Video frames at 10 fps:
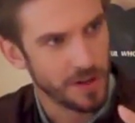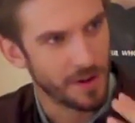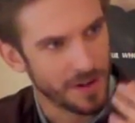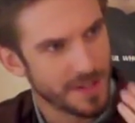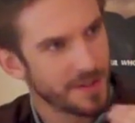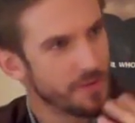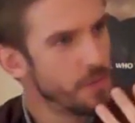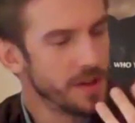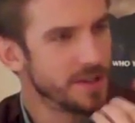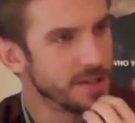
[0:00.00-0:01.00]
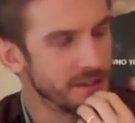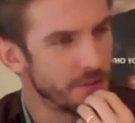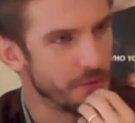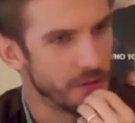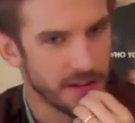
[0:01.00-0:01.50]
you know, and it's a different, it's just a
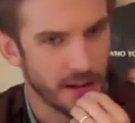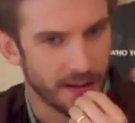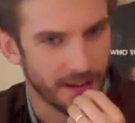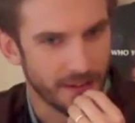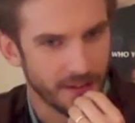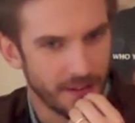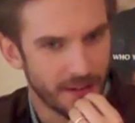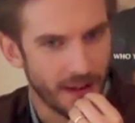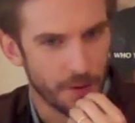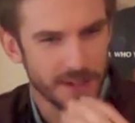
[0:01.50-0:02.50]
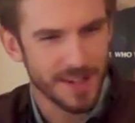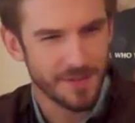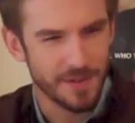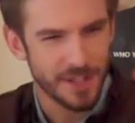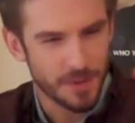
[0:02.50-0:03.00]
different, uh, I wouldn't say a
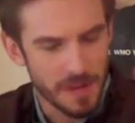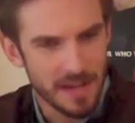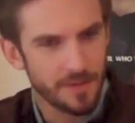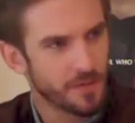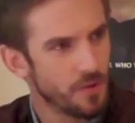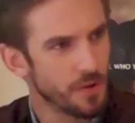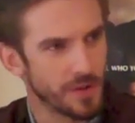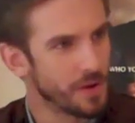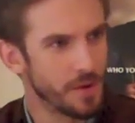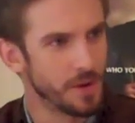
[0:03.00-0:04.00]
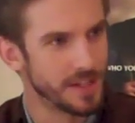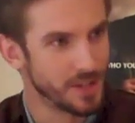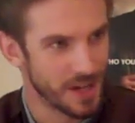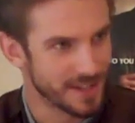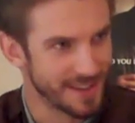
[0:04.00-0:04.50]
different speed of thought, because I don't want to
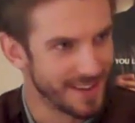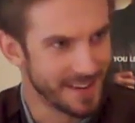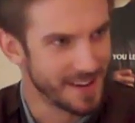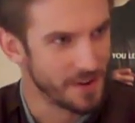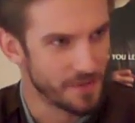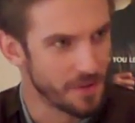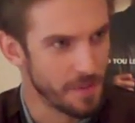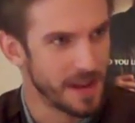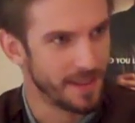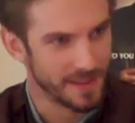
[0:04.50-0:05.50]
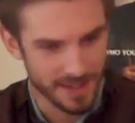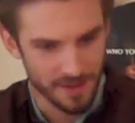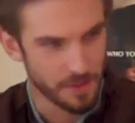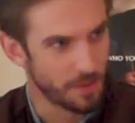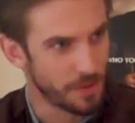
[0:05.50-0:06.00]
suggest that, you know, for a minute that
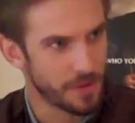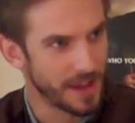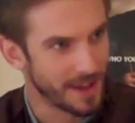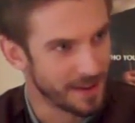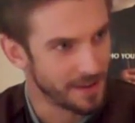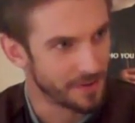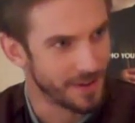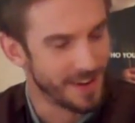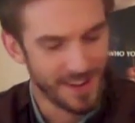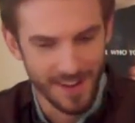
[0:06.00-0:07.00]
Southern people think in a different,